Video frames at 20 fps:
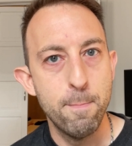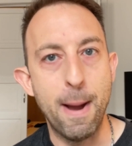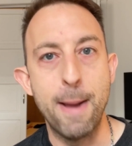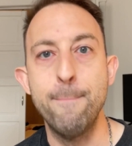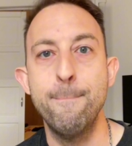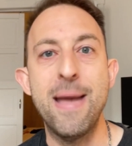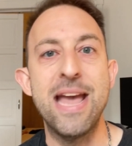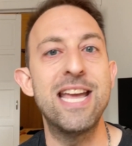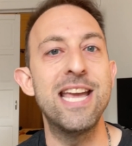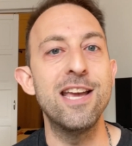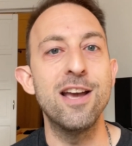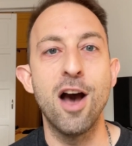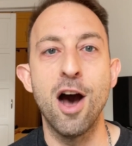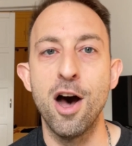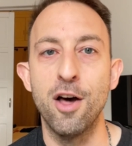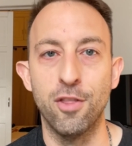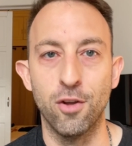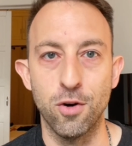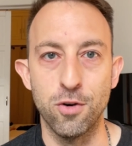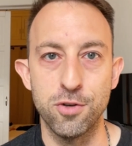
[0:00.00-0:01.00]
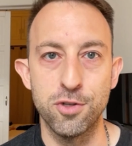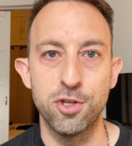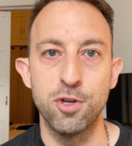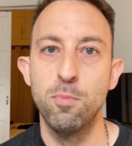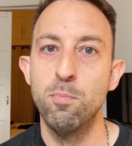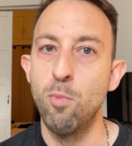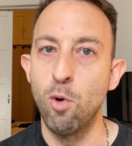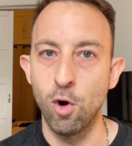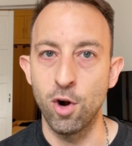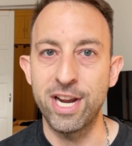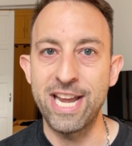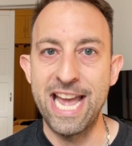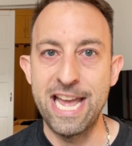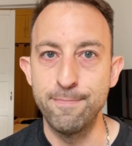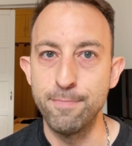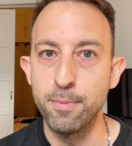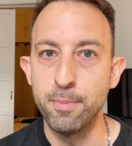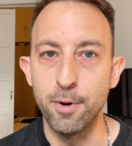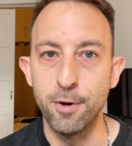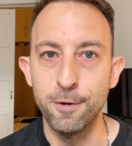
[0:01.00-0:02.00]
by making others more
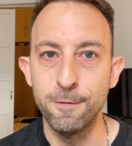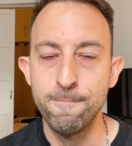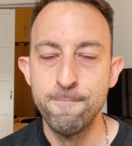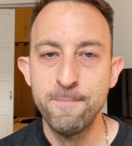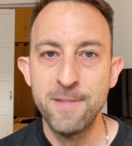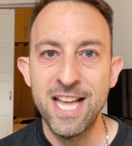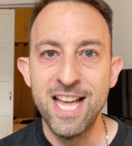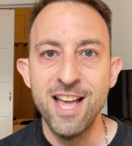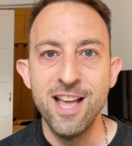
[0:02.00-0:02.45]
capable.